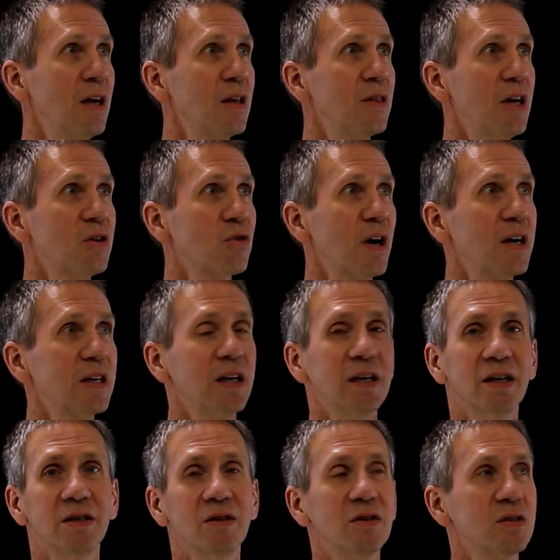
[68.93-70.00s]
they try to get
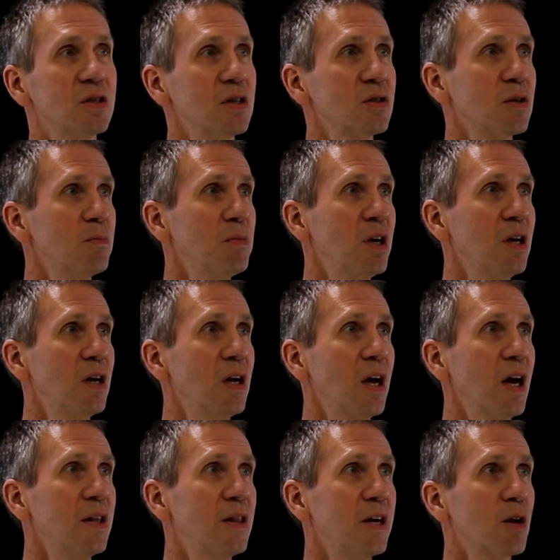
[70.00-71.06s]
into the system
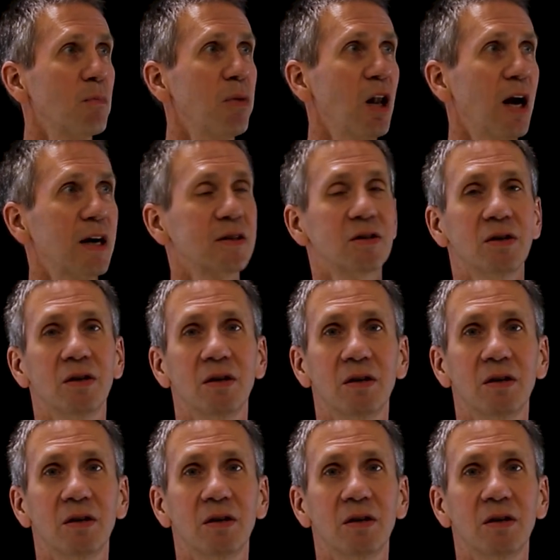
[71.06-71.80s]
and they are blocked.